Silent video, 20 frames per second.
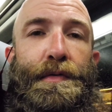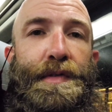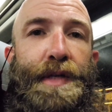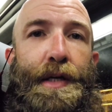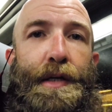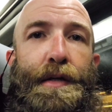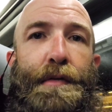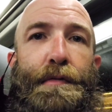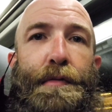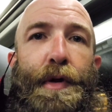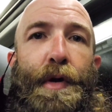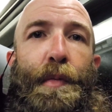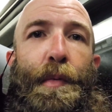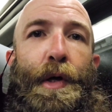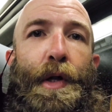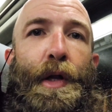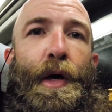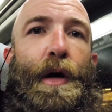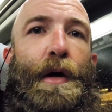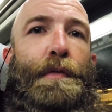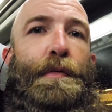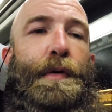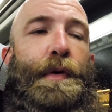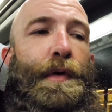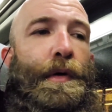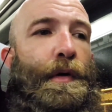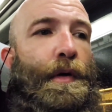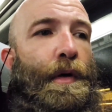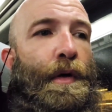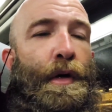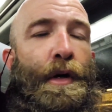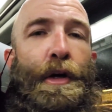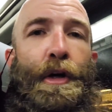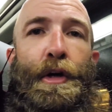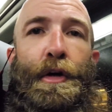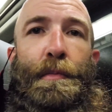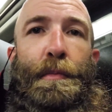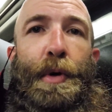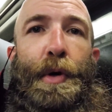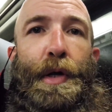take the front wheel off,
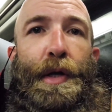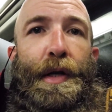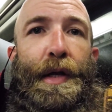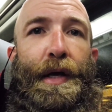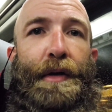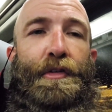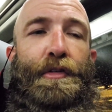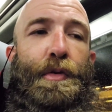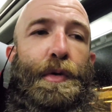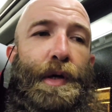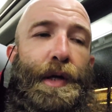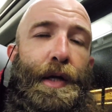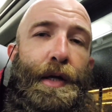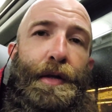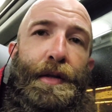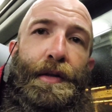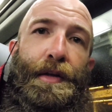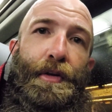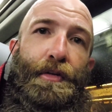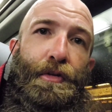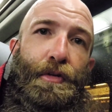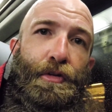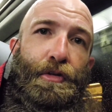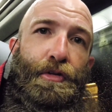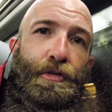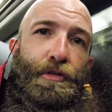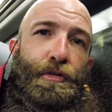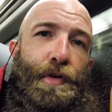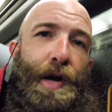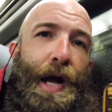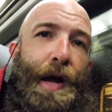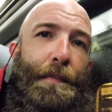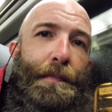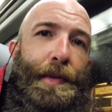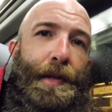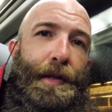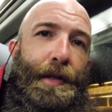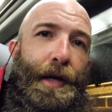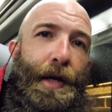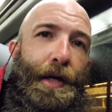put it next to it, and then there's a strap
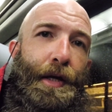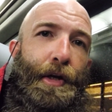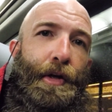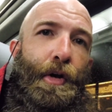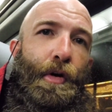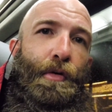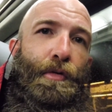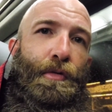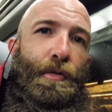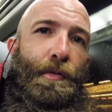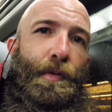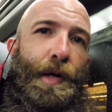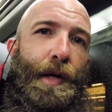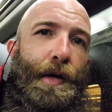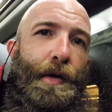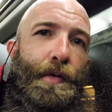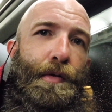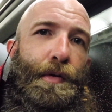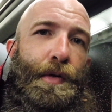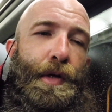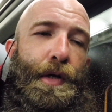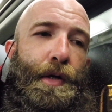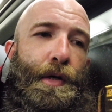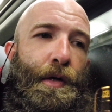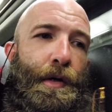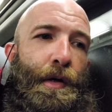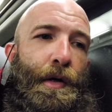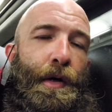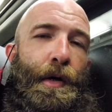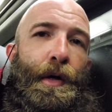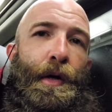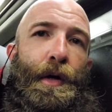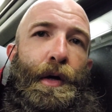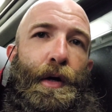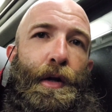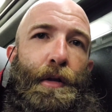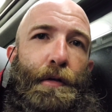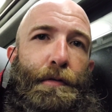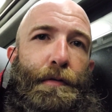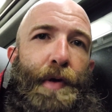that kind of goes around
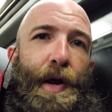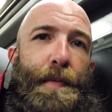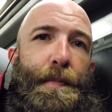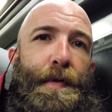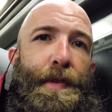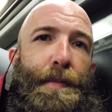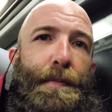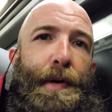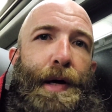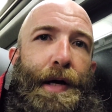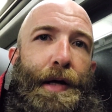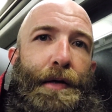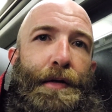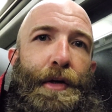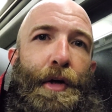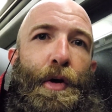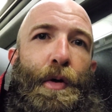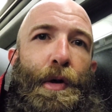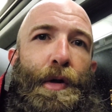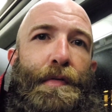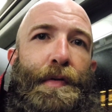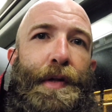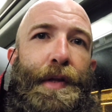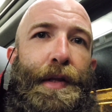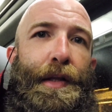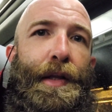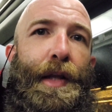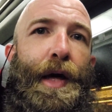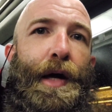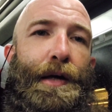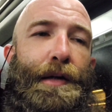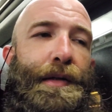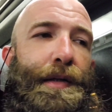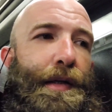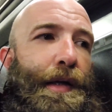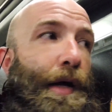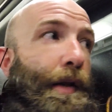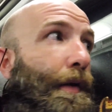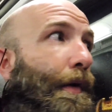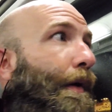the frame of the bike to hold everything locked
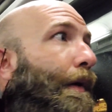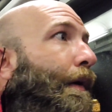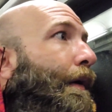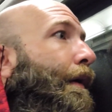together.